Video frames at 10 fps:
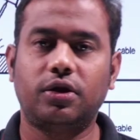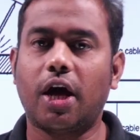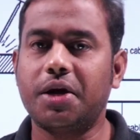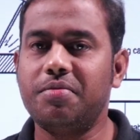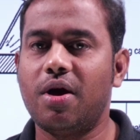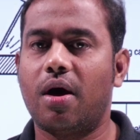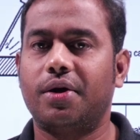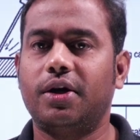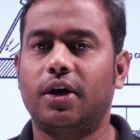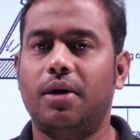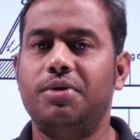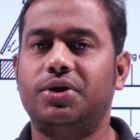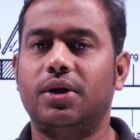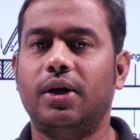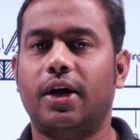thermionic
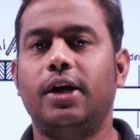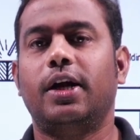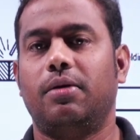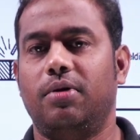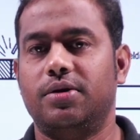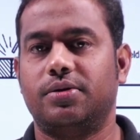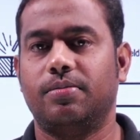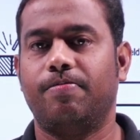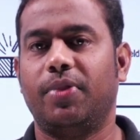emission can take place.